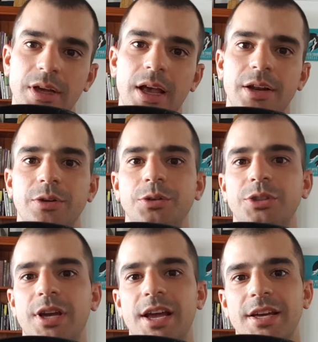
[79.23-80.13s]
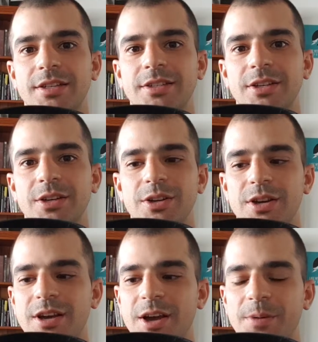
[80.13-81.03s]
and it also has
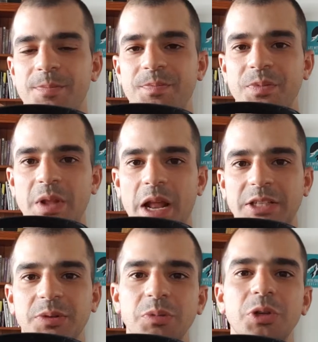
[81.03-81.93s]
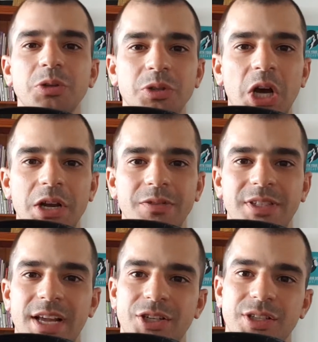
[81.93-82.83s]
like some glue kind of
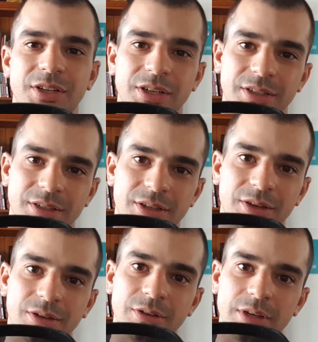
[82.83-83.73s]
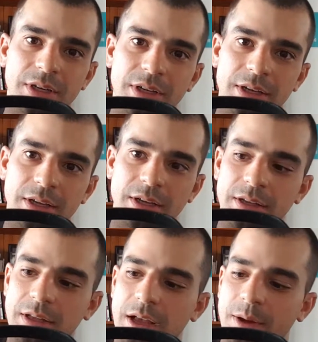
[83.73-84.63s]
attached there, and you can tell
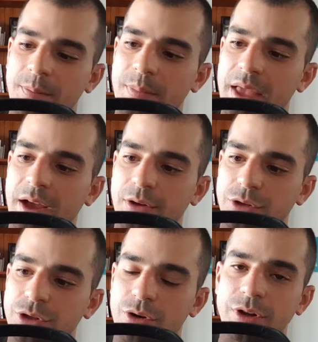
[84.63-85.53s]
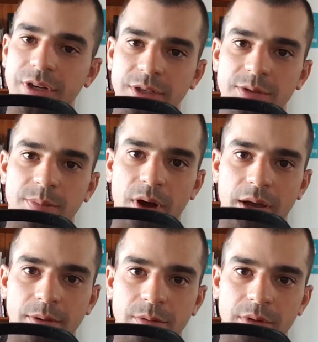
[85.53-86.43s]
how strong it is
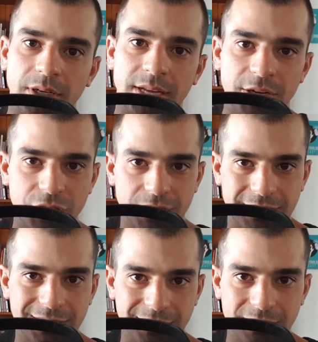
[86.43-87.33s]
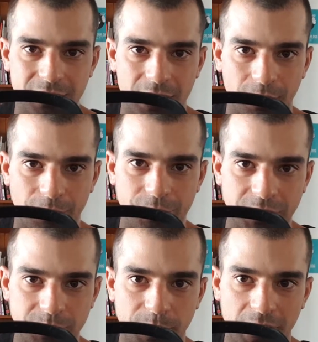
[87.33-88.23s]
by attaching it to a
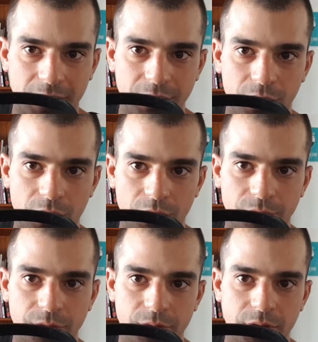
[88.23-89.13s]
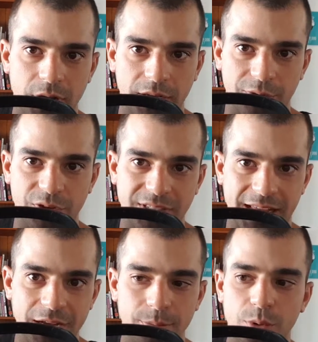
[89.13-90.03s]
fixed part of like a fixed
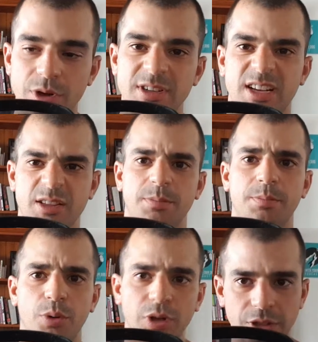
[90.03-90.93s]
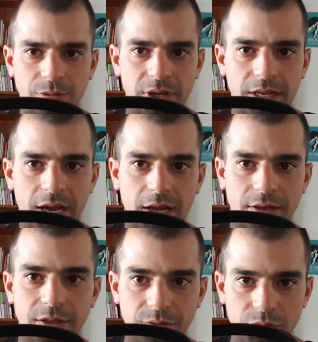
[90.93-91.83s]
anchor point and then pulling it really hard.
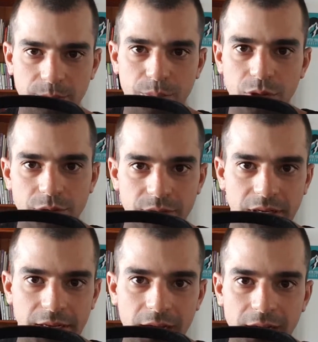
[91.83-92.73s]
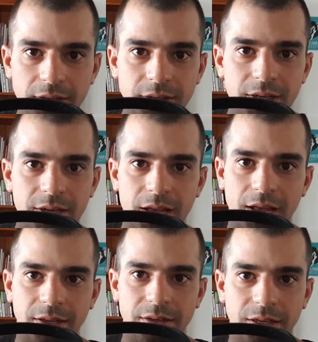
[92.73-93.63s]
And if you can pull it really hard
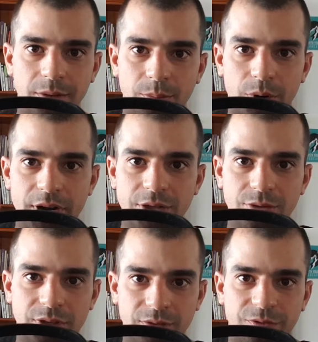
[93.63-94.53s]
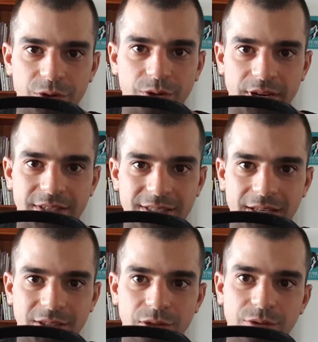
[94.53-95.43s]
and it breaks, or you can feel that it
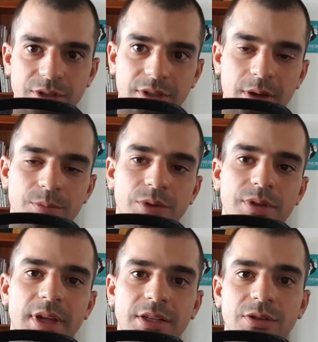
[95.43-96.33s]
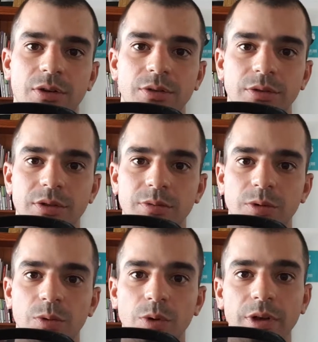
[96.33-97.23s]
starts to loosen up, well then that's not good to be
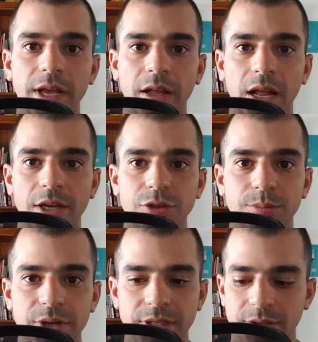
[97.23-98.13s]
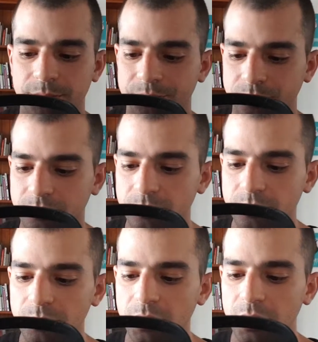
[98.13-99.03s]
walking our larger breeds.
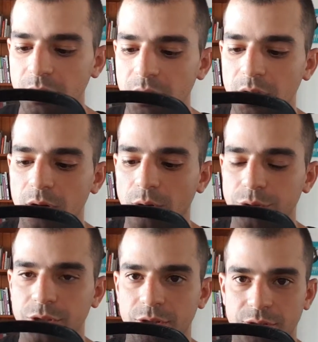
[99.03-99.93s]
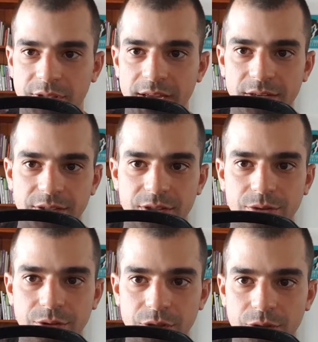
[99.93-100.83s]
Also, stainless steel
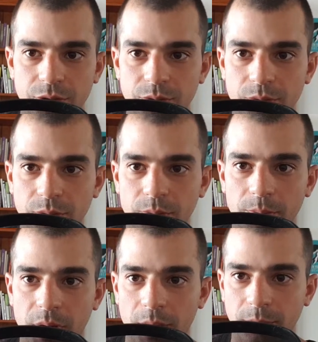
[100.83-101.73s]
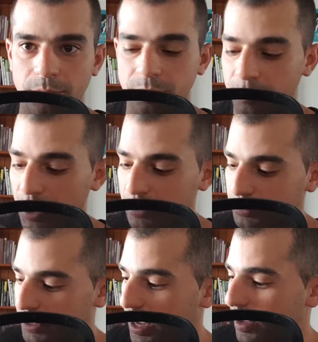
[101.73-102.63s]
is a good buckle
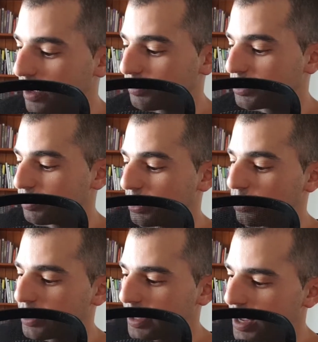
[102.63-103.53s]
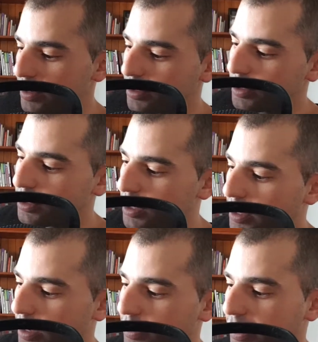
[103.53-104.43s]
to be looking at.
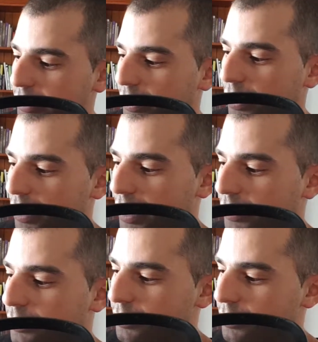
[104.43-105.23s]
Another lead that I